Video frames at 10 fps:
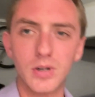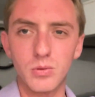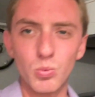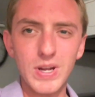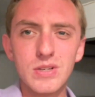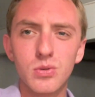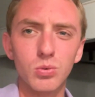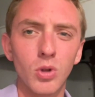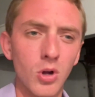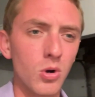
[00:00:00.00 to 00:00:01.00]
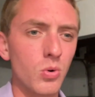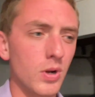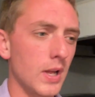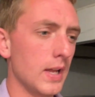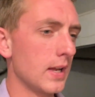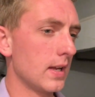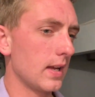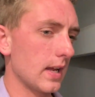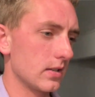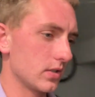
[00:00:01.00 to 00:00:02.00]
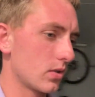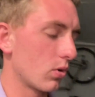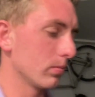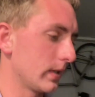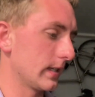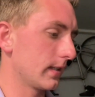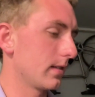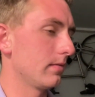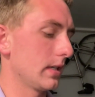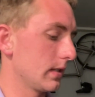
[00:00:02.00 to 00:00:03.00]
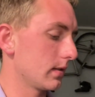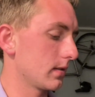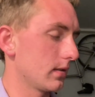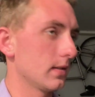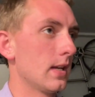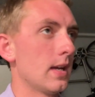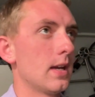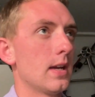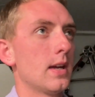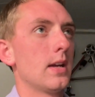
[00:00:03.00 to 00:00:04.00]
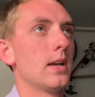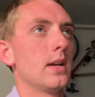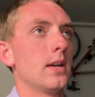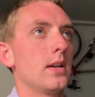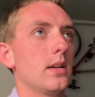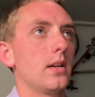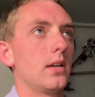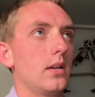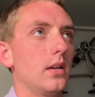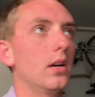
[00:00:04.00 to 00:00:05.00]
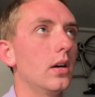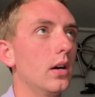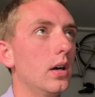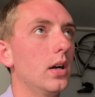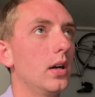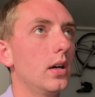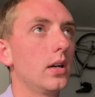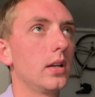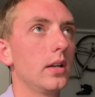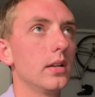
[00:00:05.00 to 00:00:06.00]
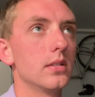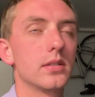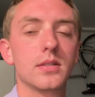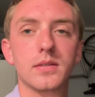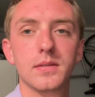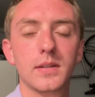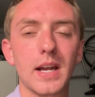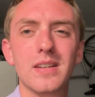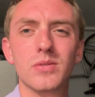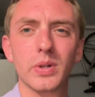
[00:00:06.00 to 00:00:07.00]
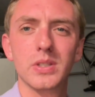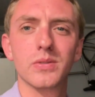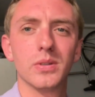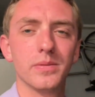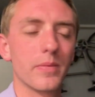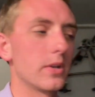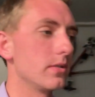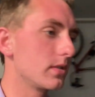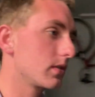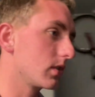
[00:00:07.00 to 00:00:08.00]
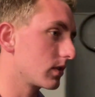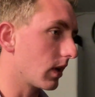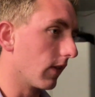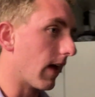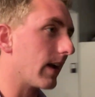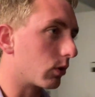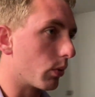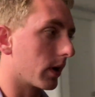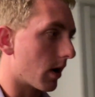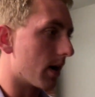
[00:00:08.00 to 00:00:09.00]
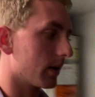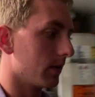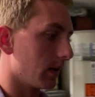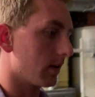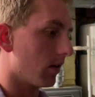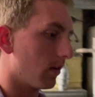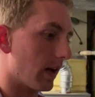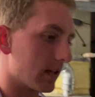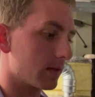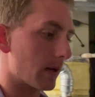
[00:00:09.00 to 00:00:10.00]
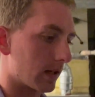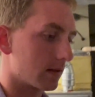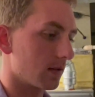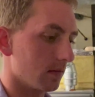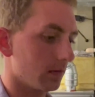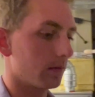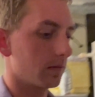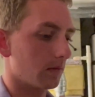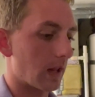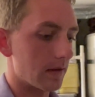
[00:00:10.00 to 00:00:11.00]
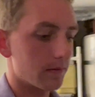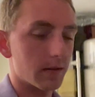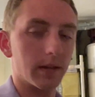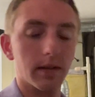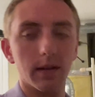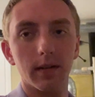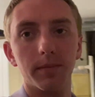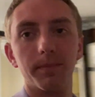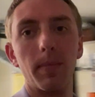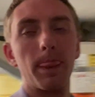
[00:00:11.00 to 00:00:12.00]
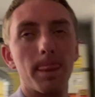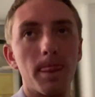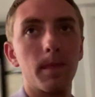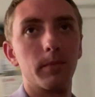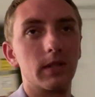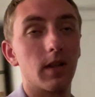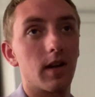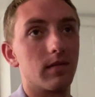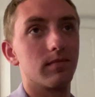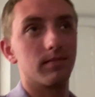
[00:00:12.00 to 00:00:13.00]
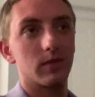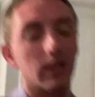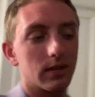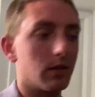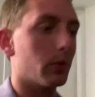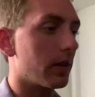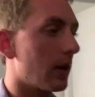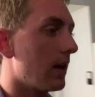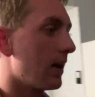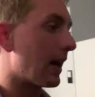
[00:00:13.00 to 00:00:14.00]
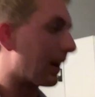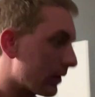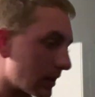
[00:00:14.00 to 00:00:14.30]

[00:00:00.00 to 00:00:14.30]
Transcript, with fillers: are way too low and just horribly inconvenient. And oh, it is kind of stressful. There's just a lot going on in, in all aspects of life and uh, it's a lot. It's a lot to do with. Anyways,